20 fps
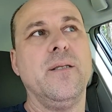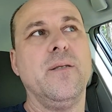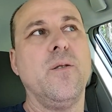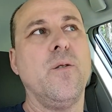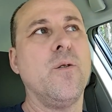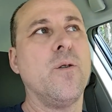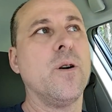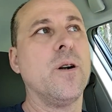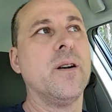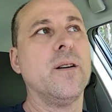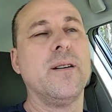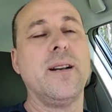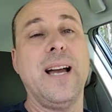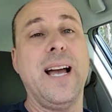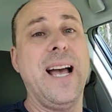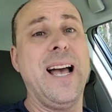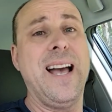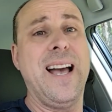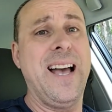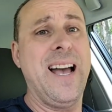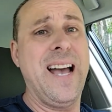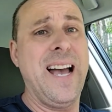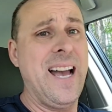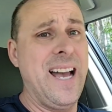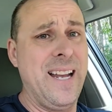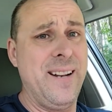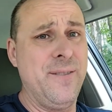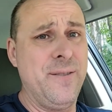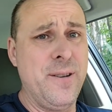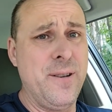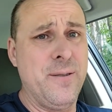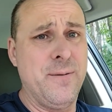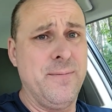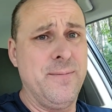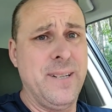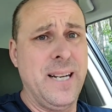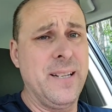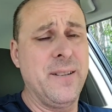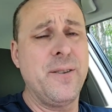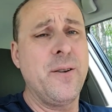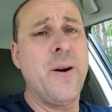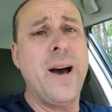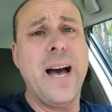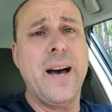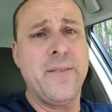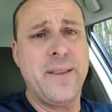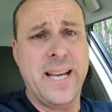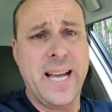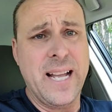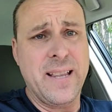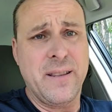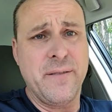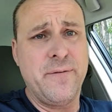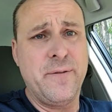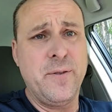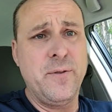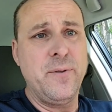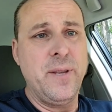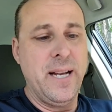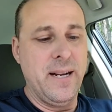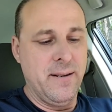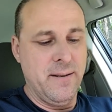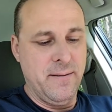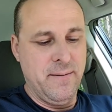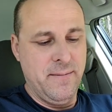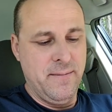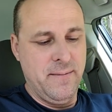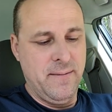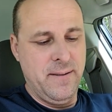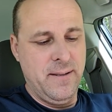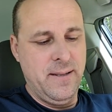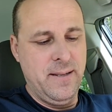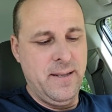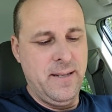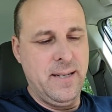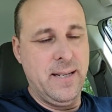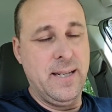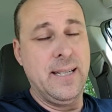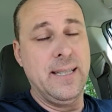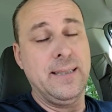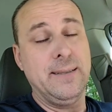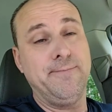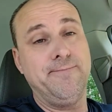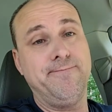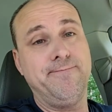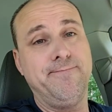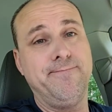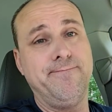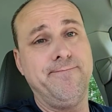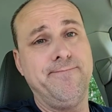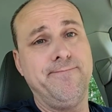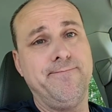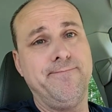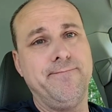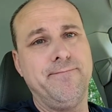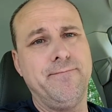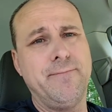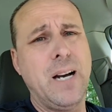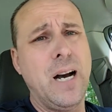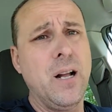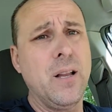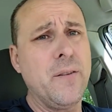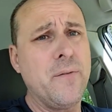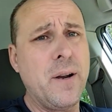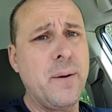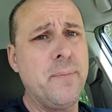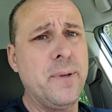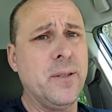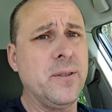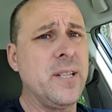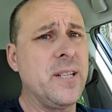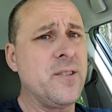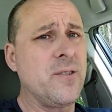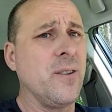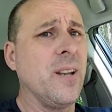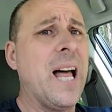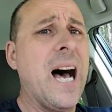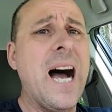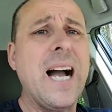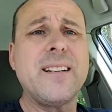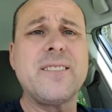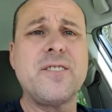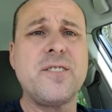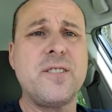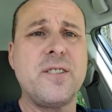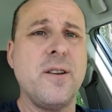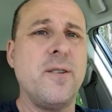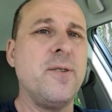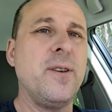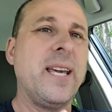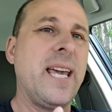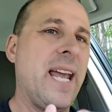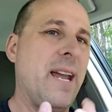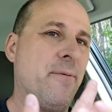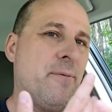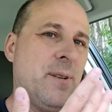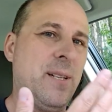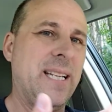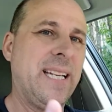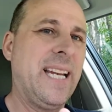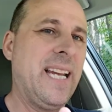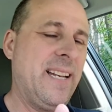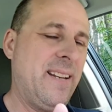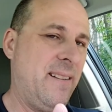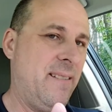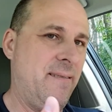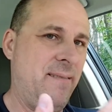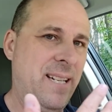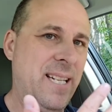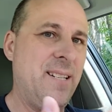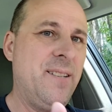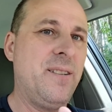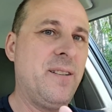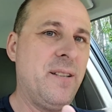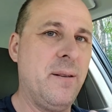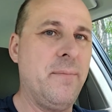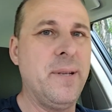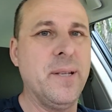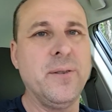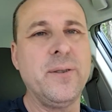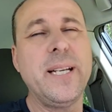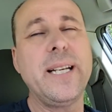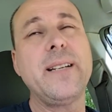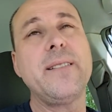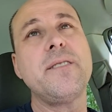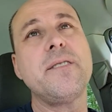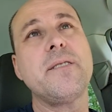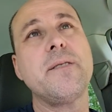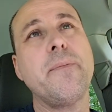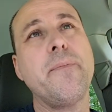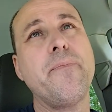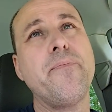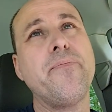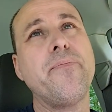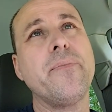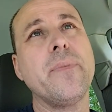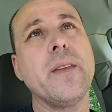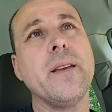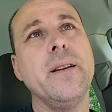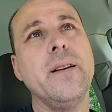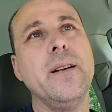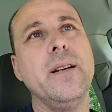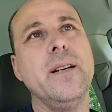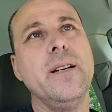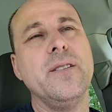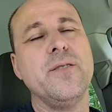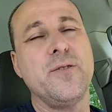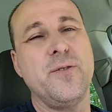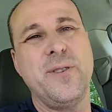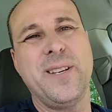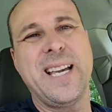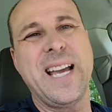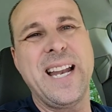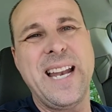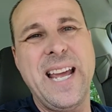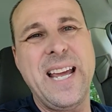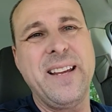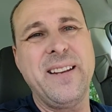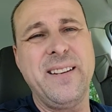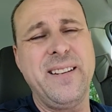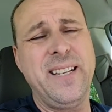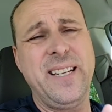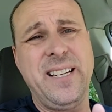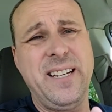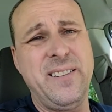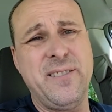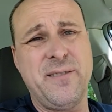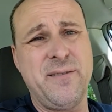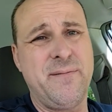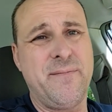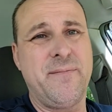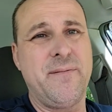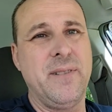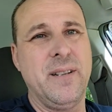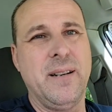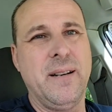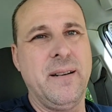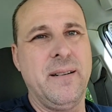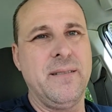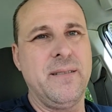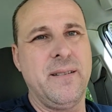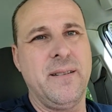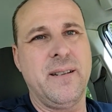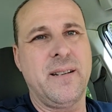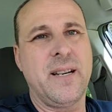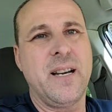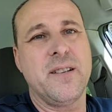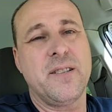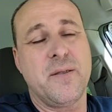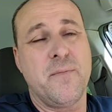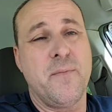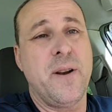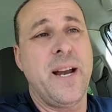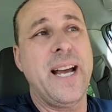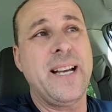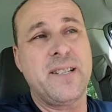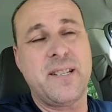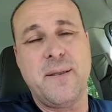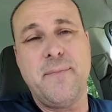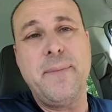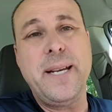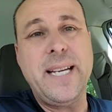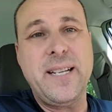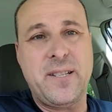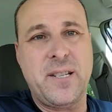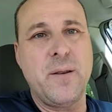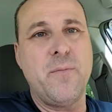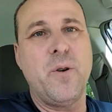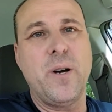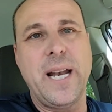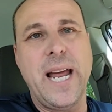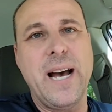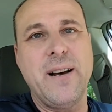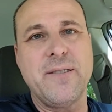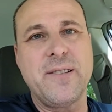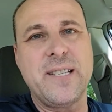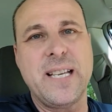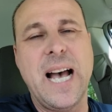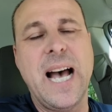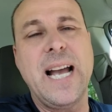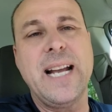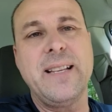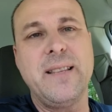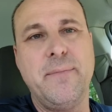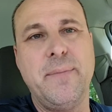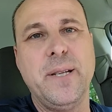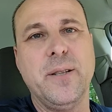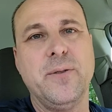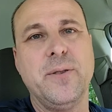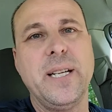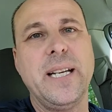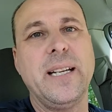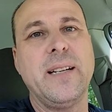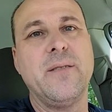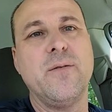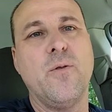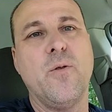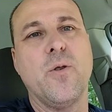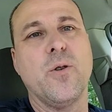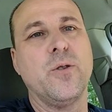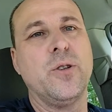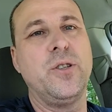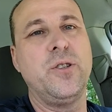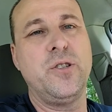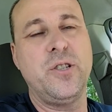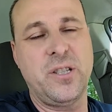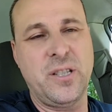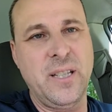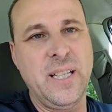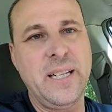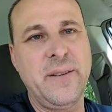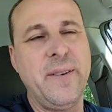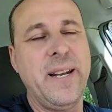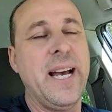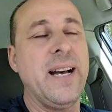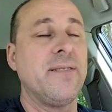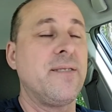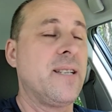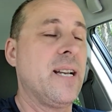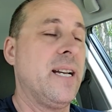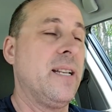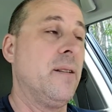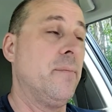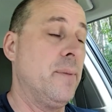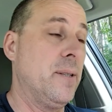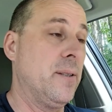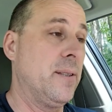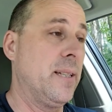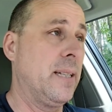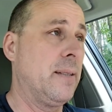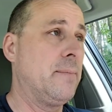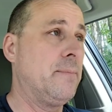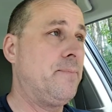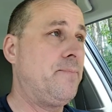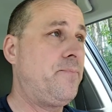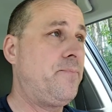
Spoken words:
or I don't know. I don't know how they got the food there. All of our buildings are locked, so you can't really get into the buildings. So you kind of either a customer has to meet someone outside the building, or you just leave it outside the building.